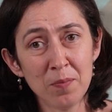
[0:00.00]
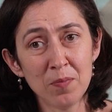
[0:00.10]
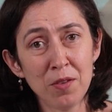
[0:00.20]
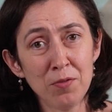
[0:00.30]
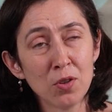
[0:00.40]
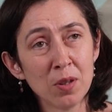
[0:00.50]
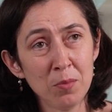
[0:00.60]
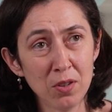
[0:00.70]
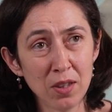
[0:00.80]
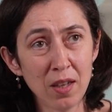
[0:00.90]
if you
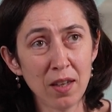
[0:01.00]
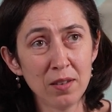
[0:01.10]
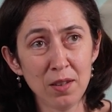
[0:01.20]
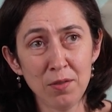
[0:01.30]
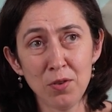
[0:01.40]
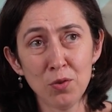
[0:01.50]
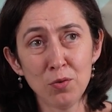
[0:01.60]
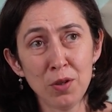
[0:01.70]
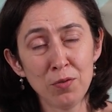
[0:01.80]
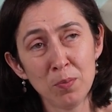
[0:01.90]
communicate, if
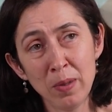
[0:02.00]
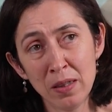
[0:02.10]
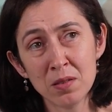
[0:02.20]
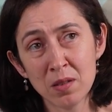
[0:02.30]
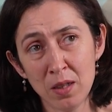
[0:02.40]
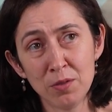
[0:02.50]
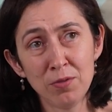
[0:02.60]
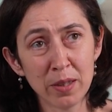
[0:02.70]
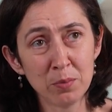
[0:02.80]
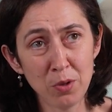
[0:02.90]
you build this kind of
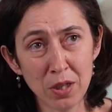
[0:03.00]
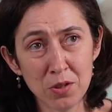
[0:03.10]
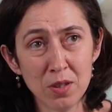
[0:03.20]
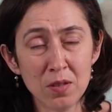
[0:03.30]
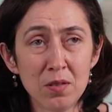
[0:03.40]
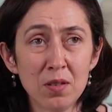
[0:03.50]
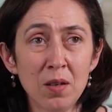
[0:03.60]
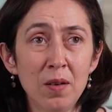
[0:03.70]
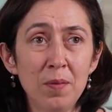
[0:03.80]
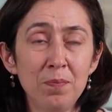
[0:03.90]
like bridges
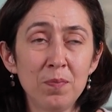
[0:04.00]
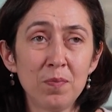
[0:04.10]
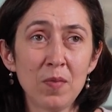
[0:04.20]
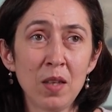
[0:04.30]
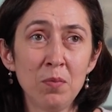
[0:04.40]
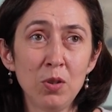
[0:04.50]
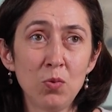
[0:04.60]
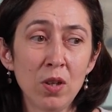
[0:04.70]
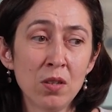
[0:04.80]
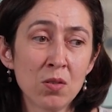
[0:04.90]
in between.